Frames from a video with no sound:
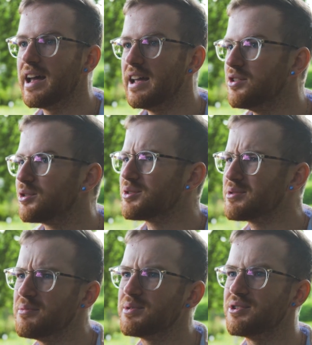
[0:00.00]
in order
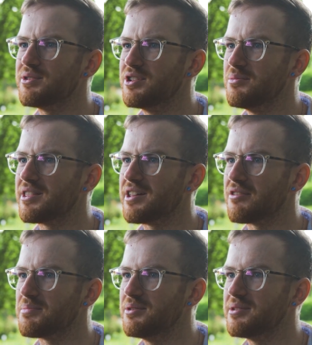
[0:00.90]
to produce human
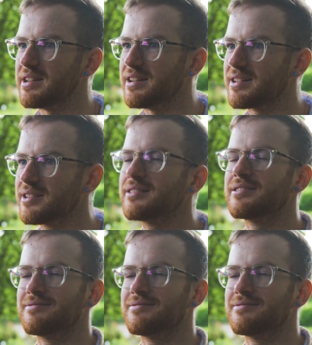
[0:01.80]
therapeutics.